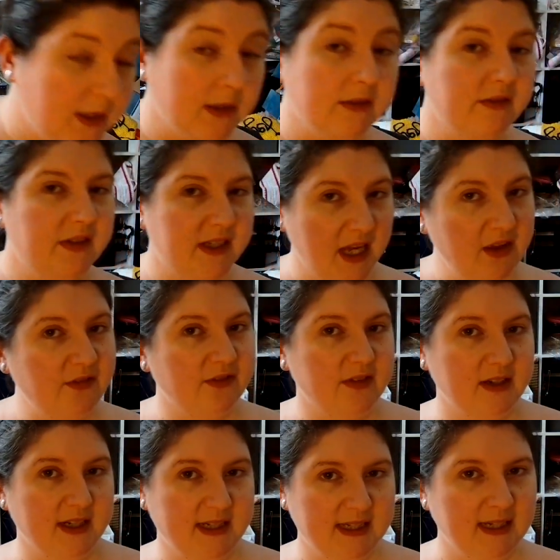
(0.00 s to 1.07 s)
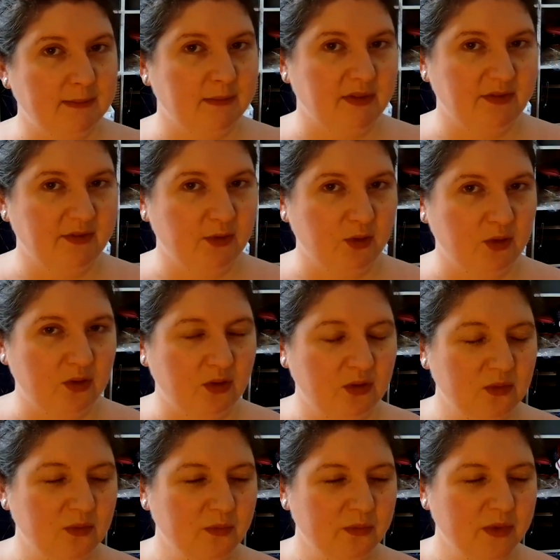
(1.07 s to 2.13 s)
have definitely seen before.
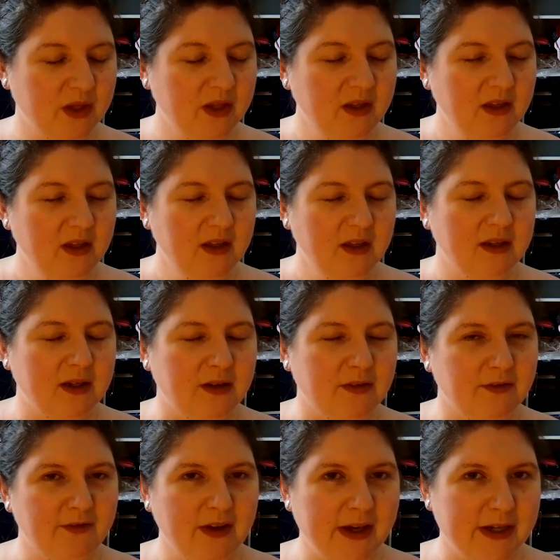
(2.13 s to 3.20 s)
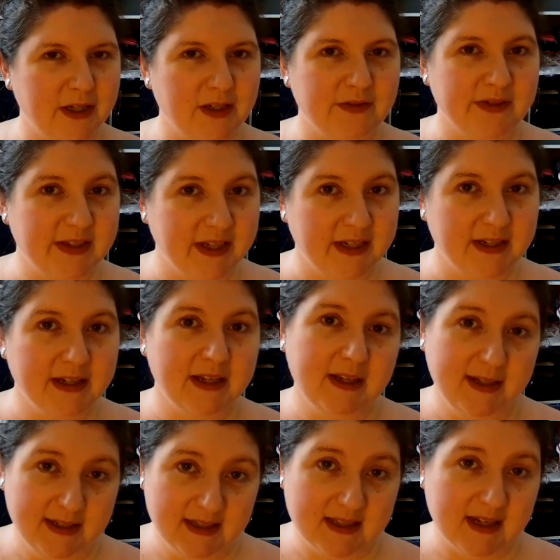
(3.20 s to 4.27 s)
And in fact, you've seen it at
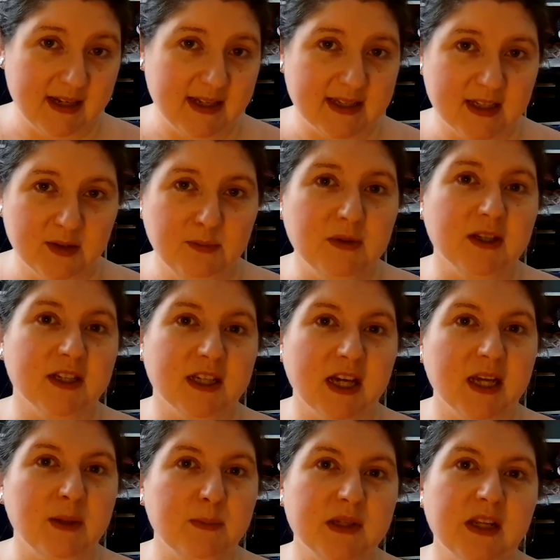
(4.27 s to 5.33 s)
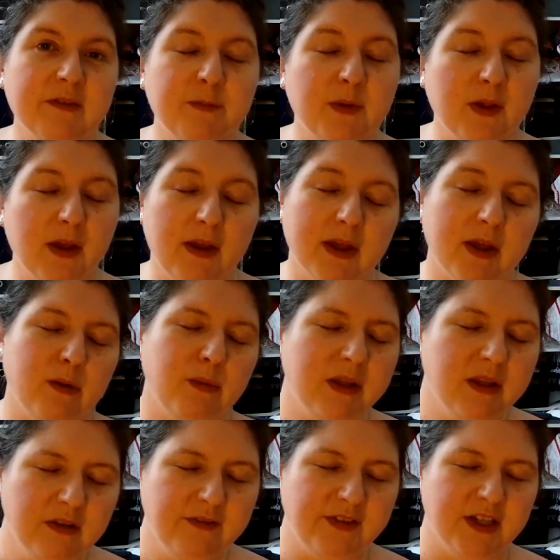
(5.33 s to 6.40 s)
least the last couple of times, and I've been going, I
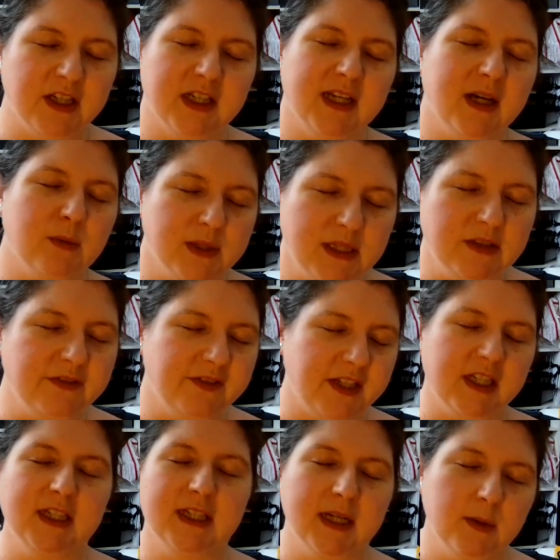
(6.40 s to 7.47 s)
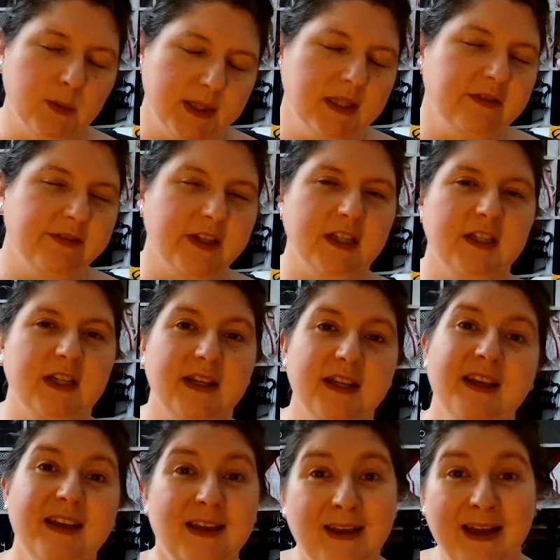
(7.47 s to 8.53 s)
will finish it, I will finish it, I will finish it.
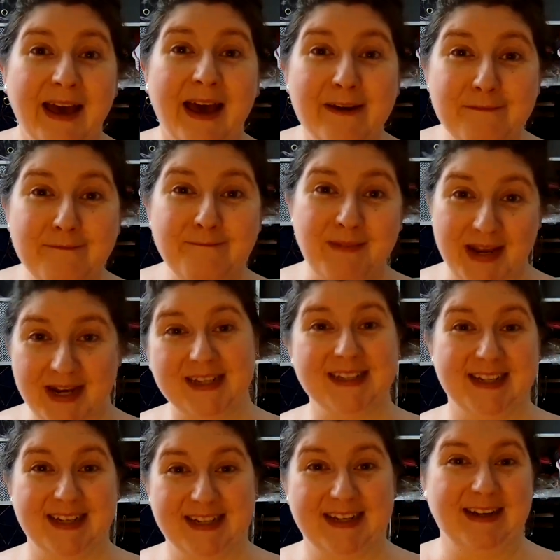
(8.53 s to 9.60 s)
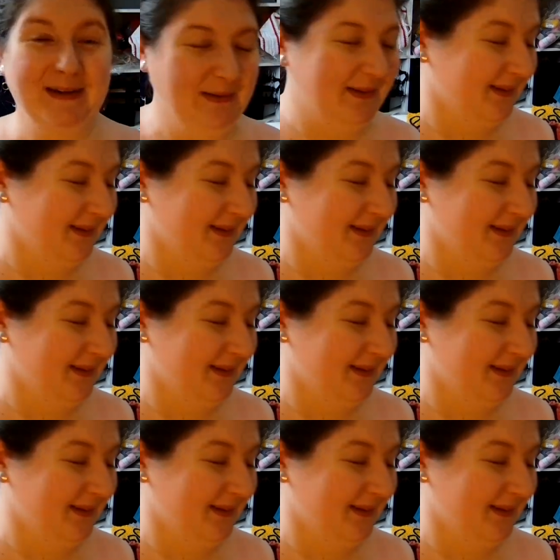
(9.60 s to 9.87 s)
I've finished it now.